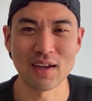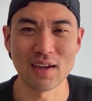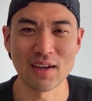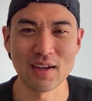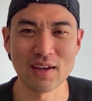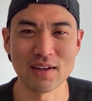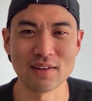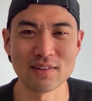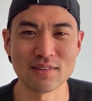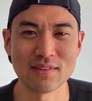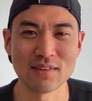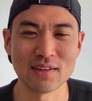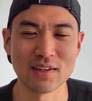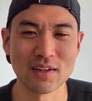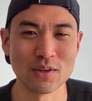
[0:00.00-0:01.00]
And
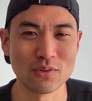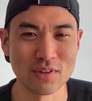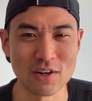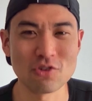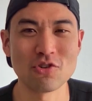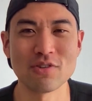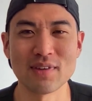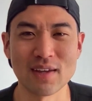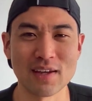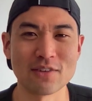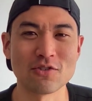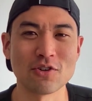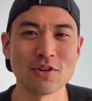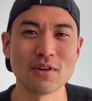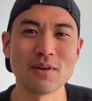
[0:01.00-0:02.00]
it was an interesting
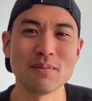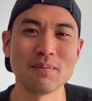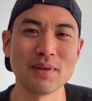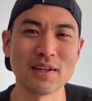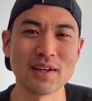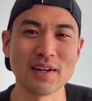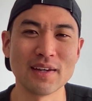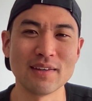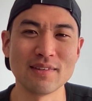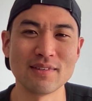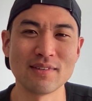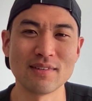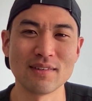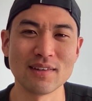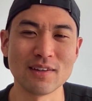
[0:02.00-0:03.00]
answer
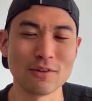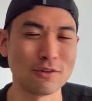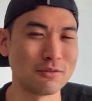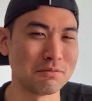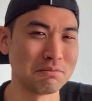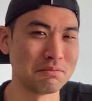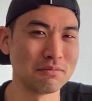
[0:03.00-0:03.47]
because he was